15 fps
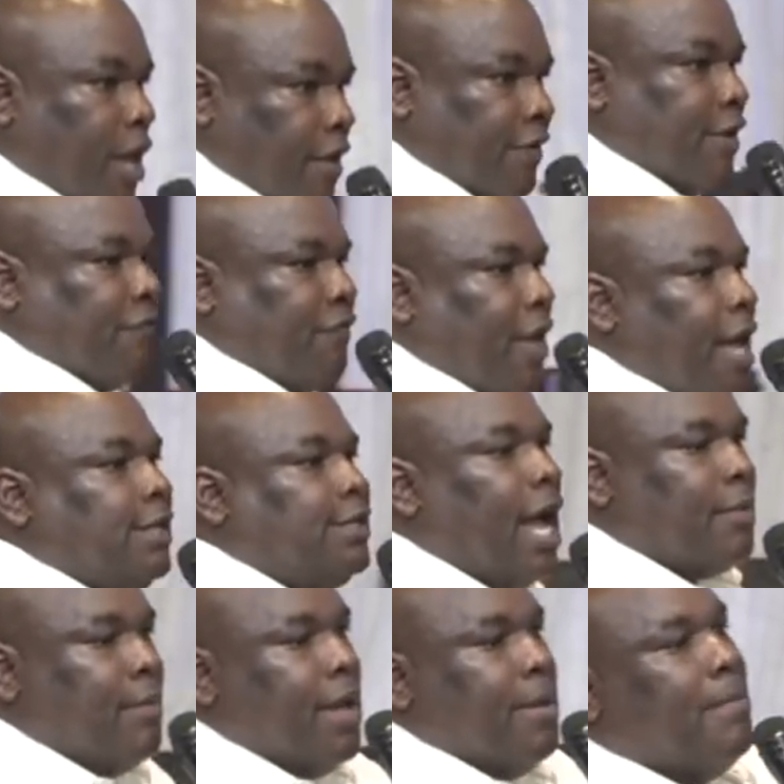Even the things
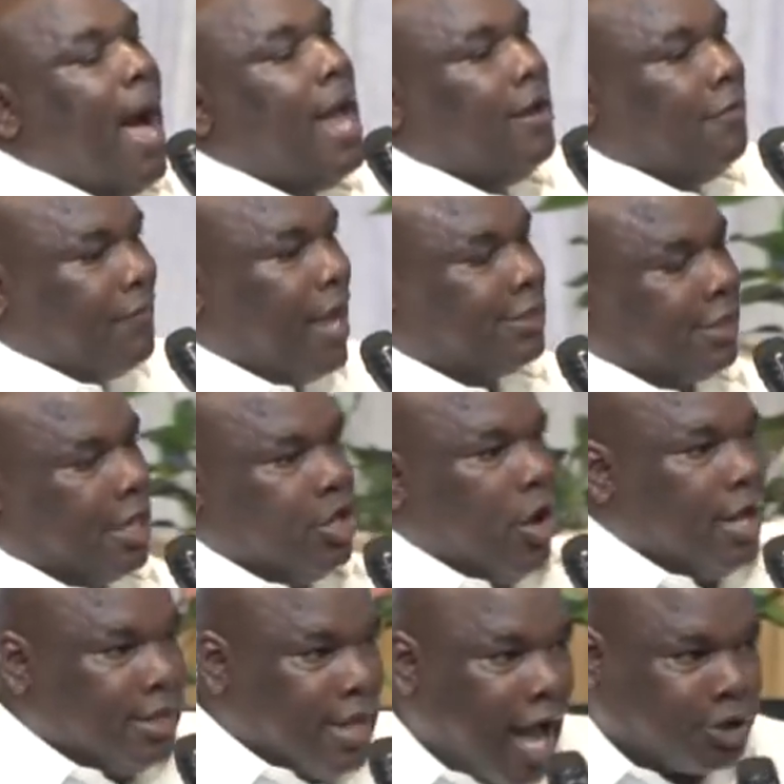that may manifest in
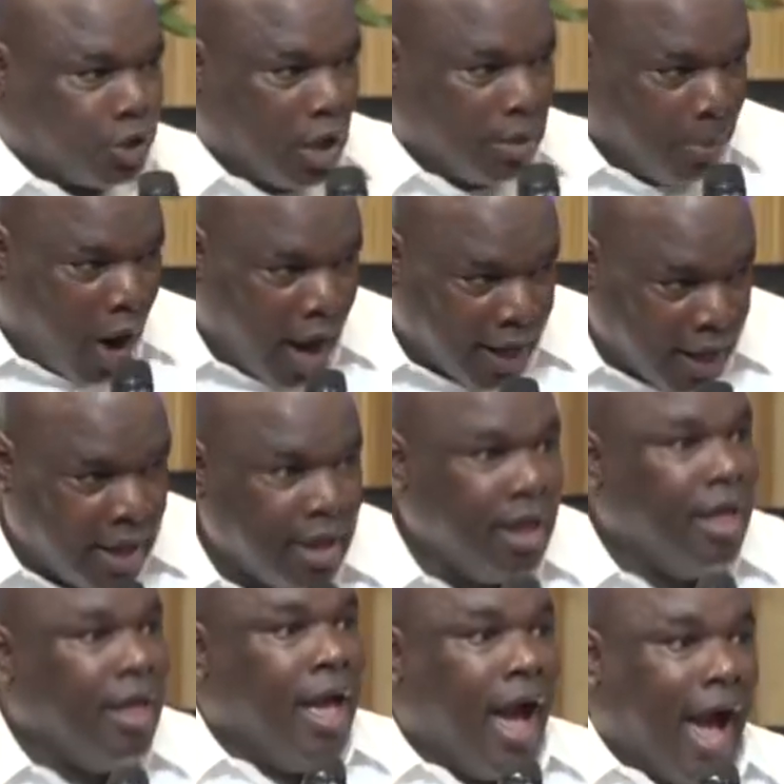your natural body
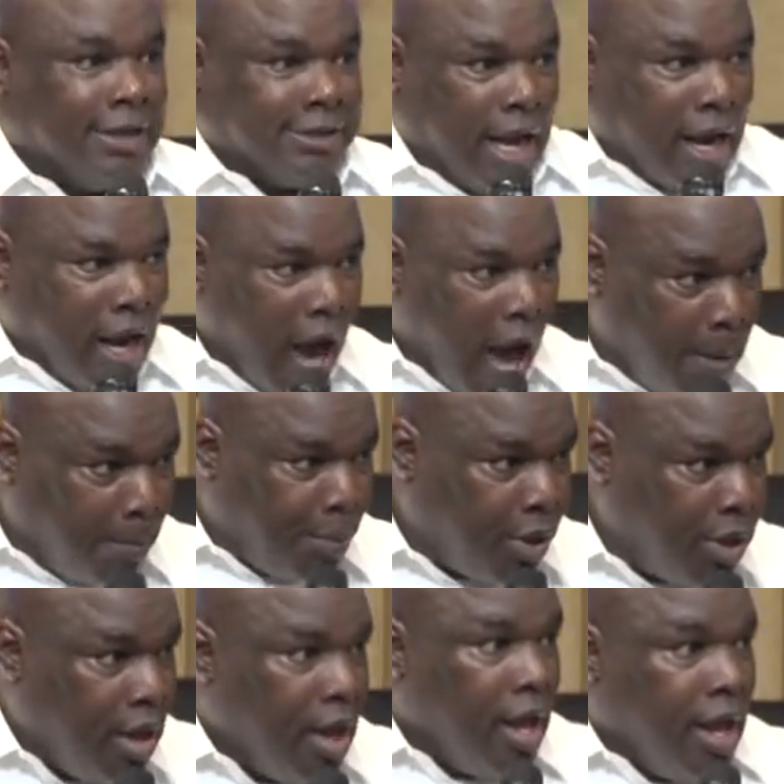as a lump
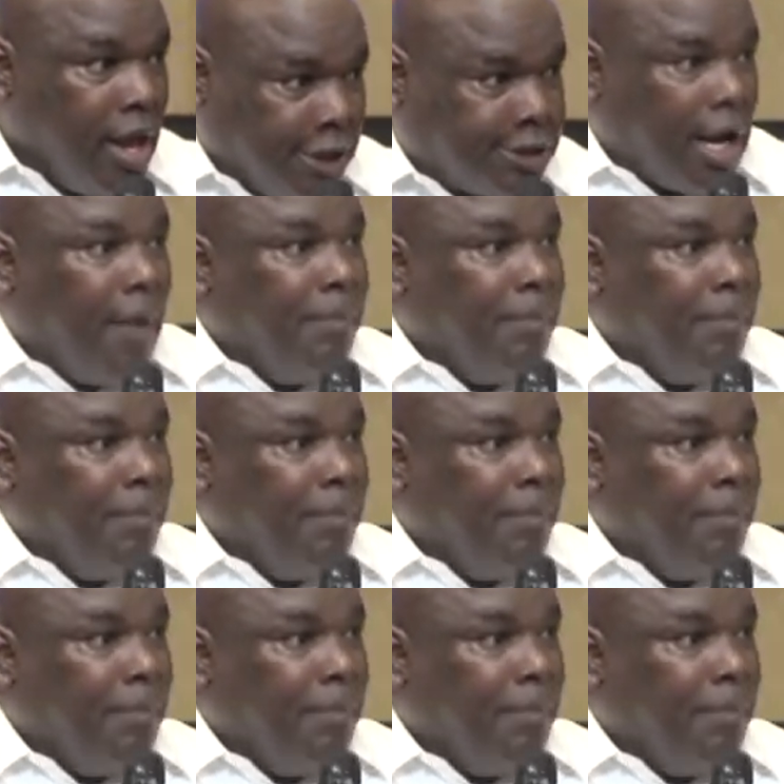is